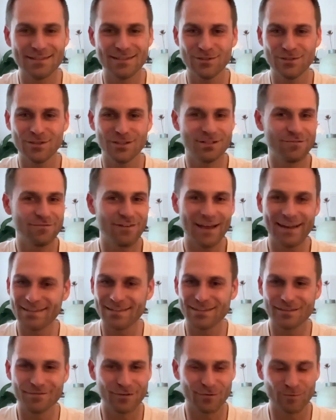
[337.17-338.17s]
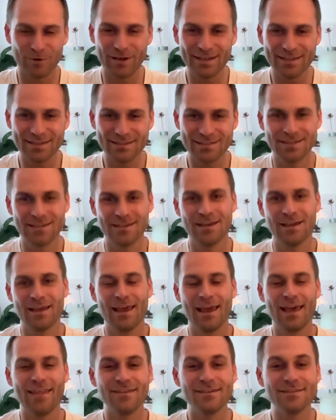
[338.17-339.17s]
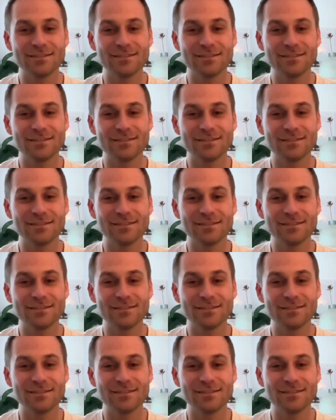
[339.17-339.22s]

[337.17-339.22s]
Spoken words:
You can define it different ways, and there's